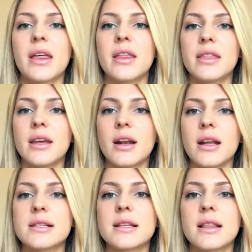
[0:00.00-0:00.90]
The thing
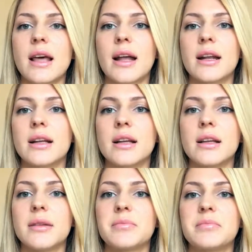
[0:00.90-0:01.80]
is that
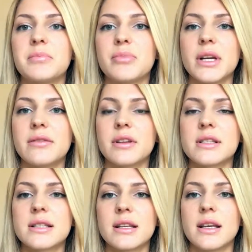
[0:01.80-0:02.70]

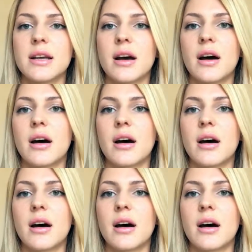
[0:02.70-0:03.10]
previously